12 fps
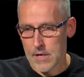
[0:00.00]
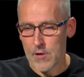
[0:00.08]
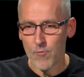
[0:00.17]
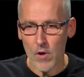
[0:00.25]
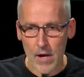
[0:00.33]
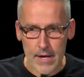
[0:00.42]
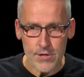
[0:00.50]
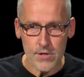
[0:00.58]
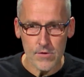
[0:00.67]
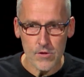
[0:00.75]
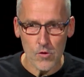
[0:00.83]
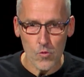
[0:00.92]
in
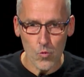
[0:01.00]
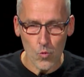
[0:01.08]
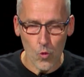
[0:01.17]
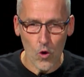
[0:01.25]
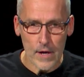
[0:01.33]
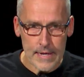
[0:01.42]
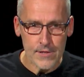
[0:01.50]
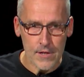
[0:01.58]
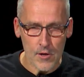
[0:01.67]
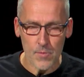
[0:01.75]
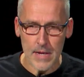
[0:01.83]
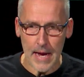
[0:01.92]
relation to what is
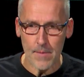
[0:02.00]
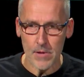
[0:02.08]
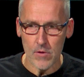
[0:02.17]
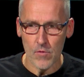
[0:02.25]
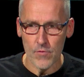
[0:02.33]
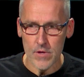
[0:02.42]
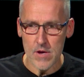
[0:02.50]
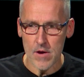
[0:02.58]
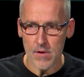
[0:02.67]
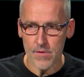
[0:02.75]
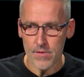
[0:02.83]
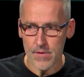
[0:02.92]
going to be happening on the
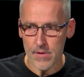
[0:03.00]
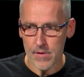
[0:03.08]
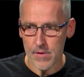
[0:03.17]
earth.